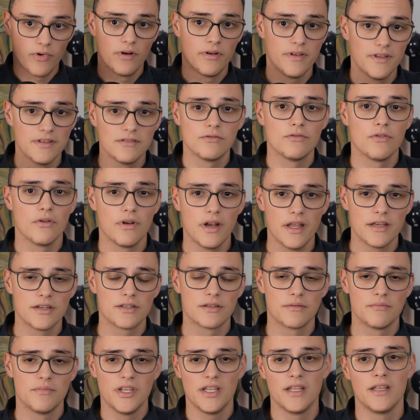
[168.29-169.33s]

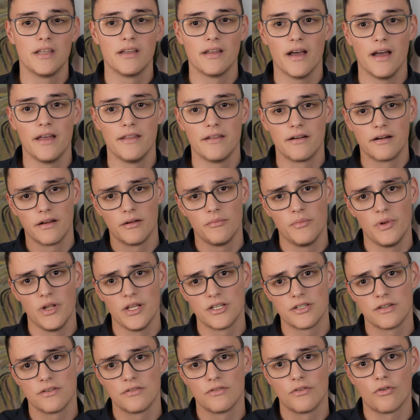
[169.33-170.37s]
Installation meaning either
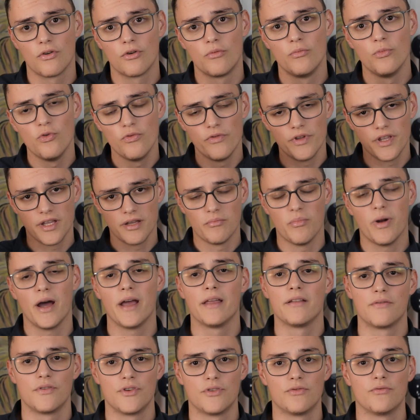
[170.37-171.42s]
compilation or moving
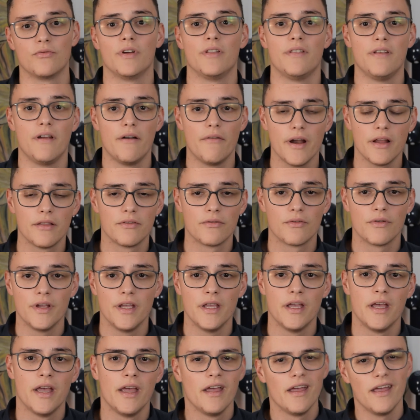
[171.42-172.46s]
binaries to a
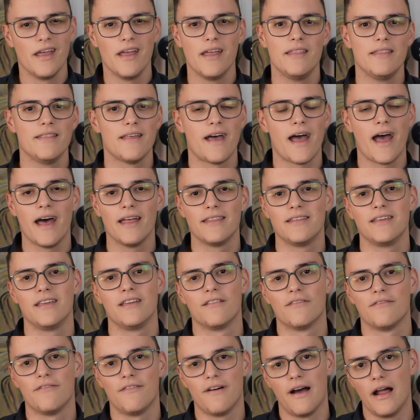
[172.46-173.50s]
directory, and adding
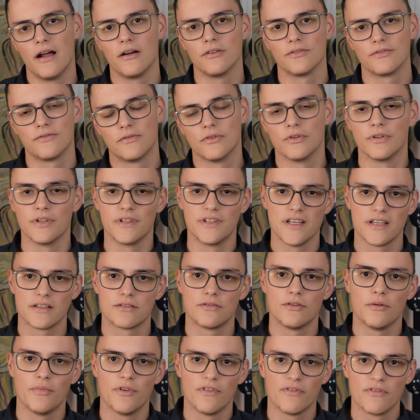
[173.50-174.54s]
files for the
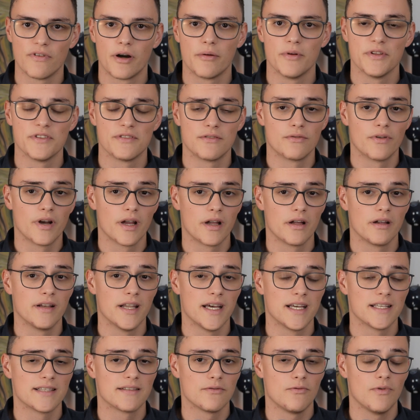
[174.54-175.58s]
desktop environments to
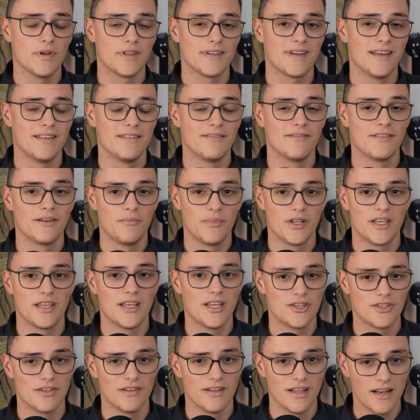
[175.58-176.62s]
recognize what kind of an
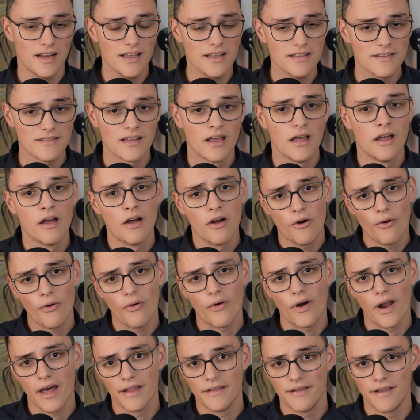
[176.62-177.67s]
application that is,
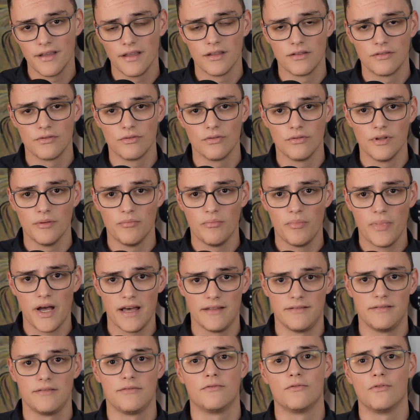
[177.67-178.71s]
or adding it to the
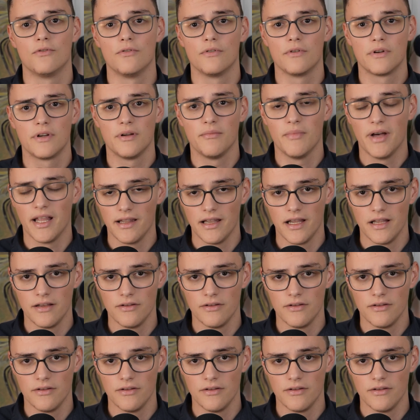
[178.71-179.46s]
path for command line